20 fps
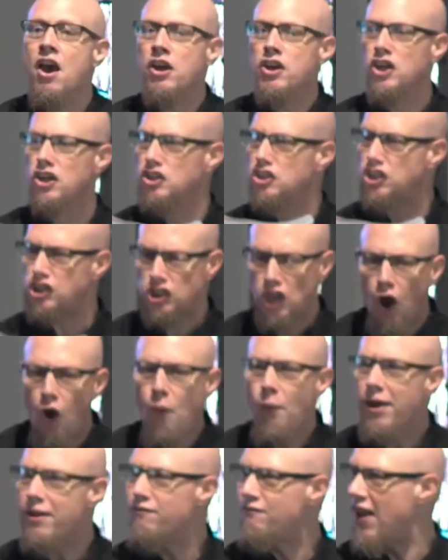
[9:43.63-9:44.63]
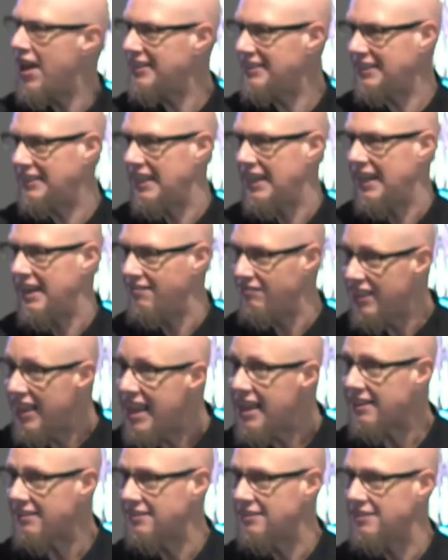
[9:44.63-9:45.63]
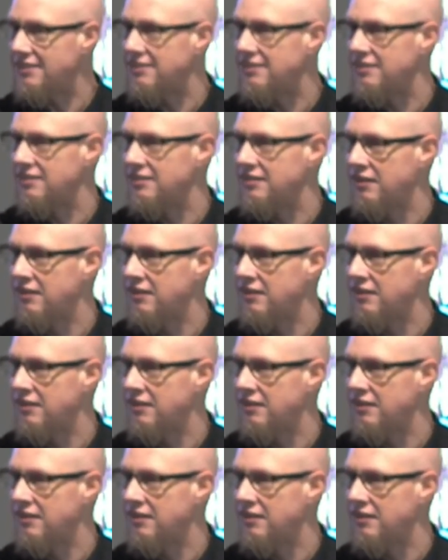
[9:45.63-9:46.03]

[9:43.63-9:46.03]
you're so invested in this